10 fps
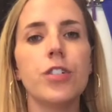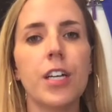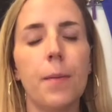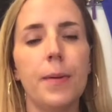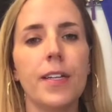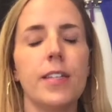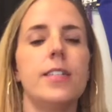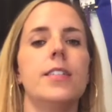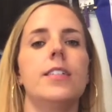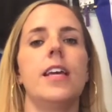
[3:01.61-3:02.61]
company
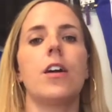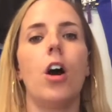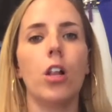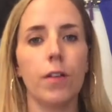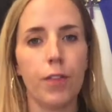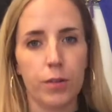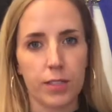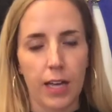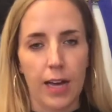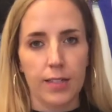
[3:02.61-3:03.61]
needs to take all of those
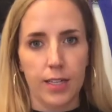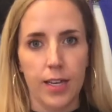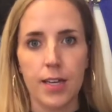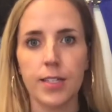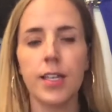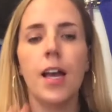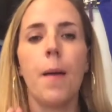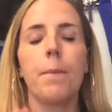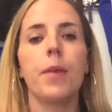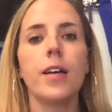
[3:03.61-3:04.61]
classes,
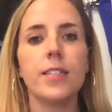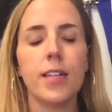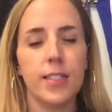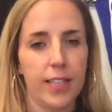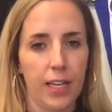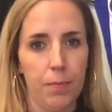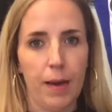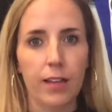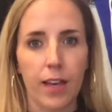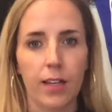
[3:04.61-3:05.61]
plus a 2nd
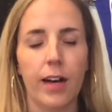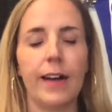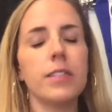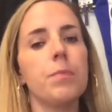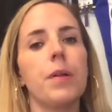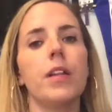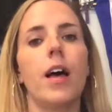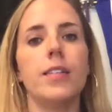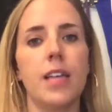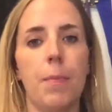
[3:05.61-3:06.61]
ballet class,
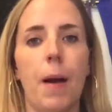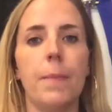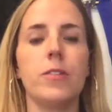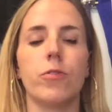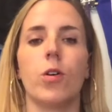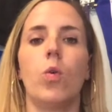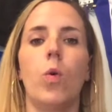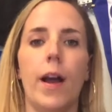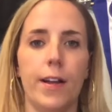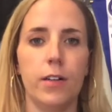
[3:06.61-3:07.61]
plus hip hop is
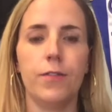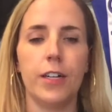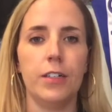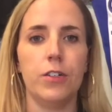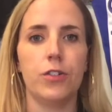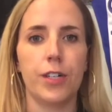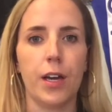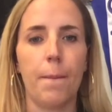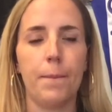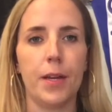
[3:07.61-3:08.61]
required for industry
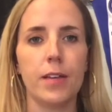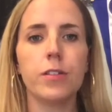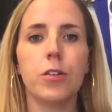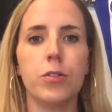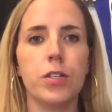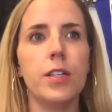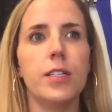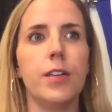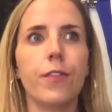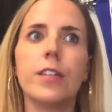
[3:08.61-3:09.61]
company. So those are the
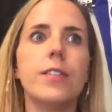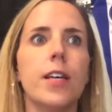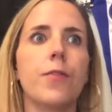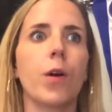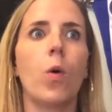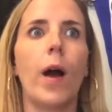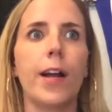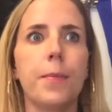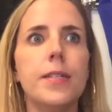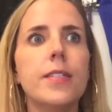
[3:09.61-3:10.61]
difference in
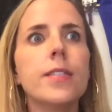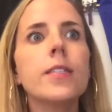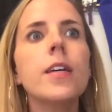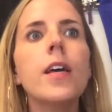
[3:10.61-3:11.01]
requirements.